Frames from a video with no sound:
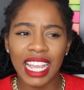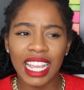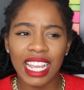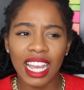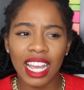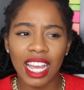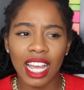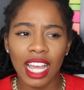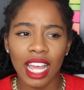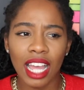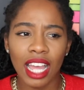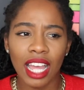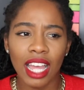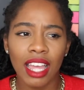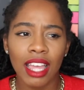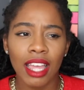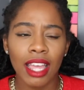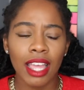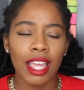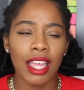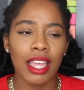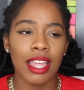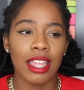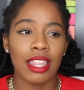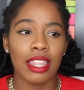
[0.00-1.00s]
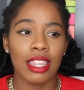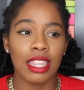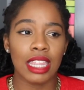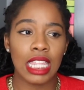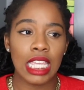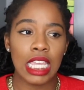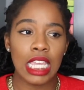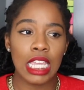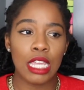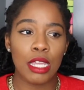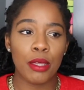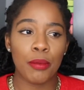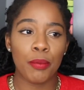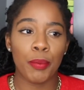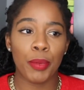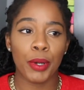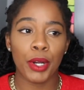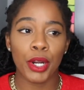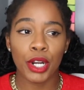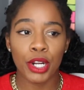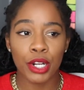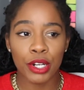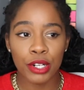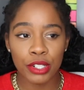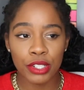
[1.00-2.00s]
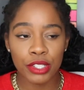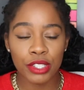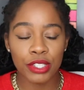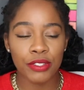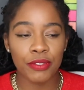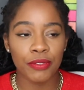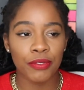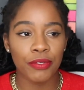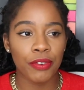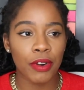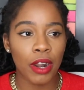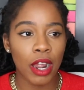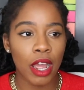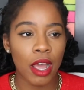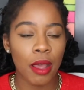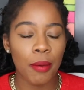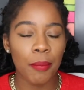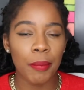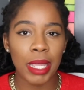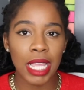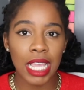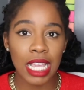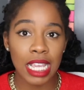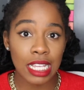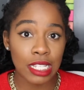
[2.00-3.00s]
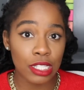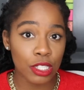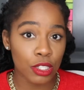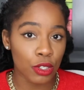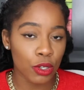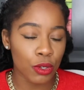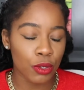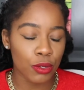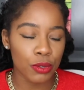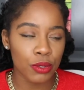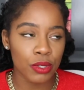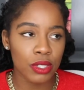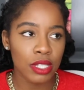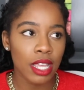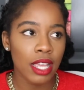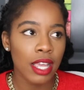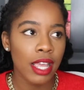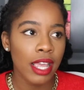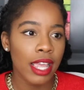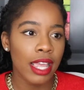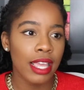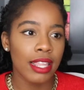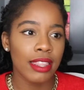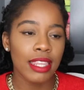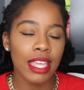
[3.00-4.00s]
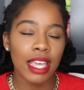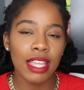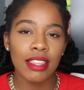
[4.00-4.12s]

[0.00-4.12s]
I got the purse from ASOS and